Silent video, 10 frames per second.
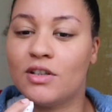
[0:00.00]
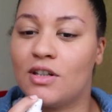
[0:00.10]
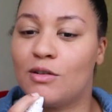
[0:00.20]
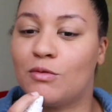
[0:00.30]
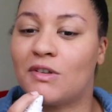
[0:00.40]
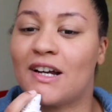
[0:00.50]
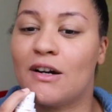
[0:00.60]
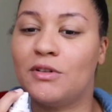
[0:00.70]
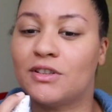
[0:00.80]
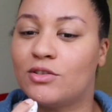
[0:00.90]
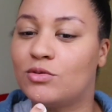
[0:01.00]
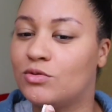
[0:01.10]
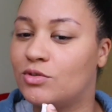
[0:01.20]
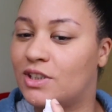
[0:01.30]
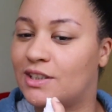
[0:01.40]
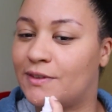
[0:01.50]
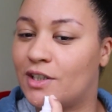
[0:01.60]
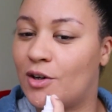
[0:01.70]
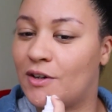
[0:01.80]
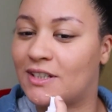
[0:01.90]
You know why I wanted to do this
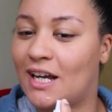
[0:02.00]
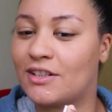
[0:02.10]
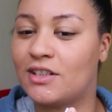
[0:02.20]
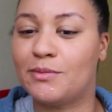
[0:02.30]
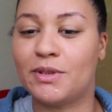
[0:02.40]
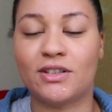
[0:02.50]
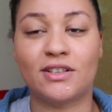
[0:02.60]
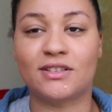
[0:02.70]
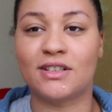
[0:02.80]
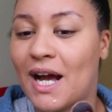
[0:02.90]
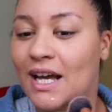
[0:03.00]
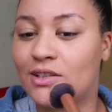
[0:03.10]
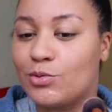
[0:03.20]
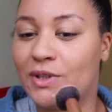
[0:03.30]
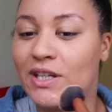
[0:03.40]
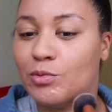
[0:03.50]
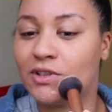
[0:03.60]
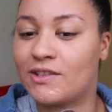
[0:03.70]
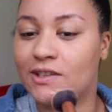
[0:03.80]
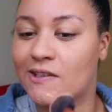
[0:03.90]
video is actually because past week
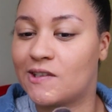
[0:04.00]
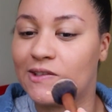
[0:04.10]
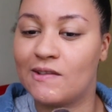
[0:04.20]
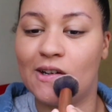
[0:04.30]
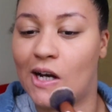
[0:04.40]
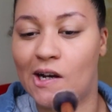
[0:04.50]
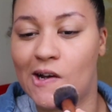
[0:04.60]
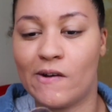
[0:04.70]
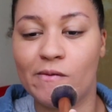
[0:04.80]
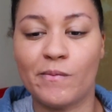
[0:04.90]
was just uh,